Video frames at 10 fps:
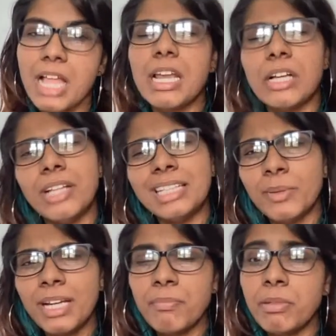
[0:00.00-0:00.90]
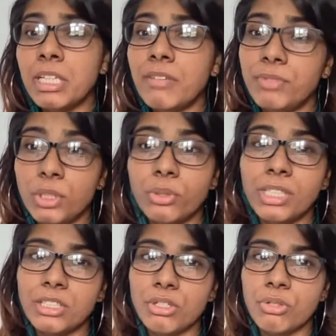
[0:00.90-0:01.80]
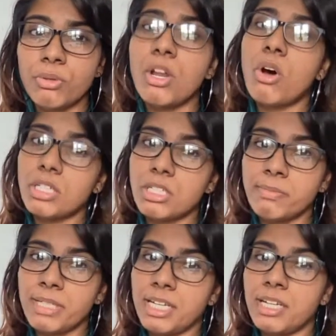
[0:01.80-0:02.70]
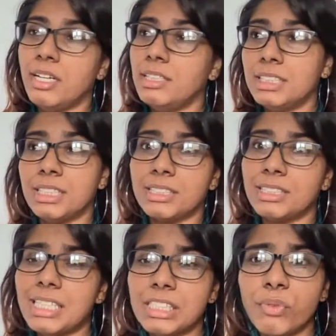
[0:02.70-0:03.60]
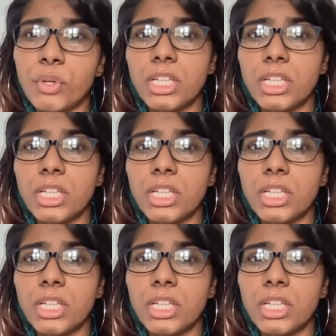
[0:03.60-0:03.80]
Now, that's what I believe you need to do in order to be successful,